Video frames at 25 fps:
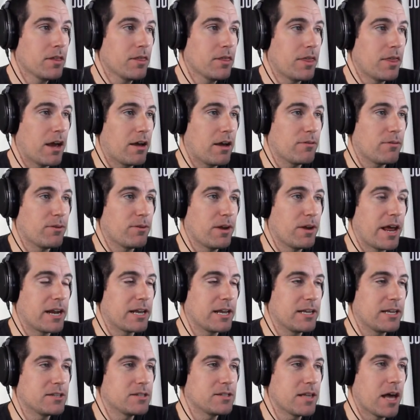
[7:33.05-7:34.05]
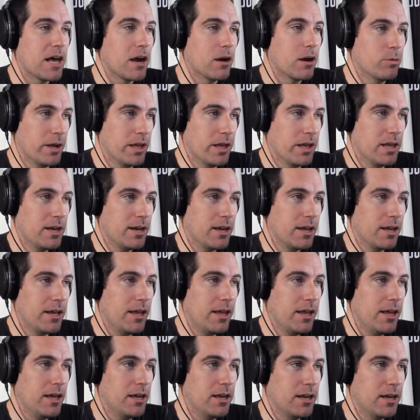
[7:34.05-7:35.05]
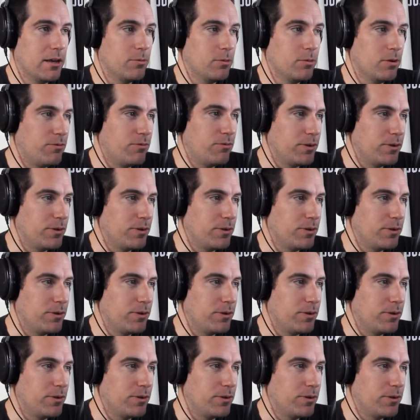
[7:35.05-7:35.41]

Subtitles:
that Fnatic gets that win, and it would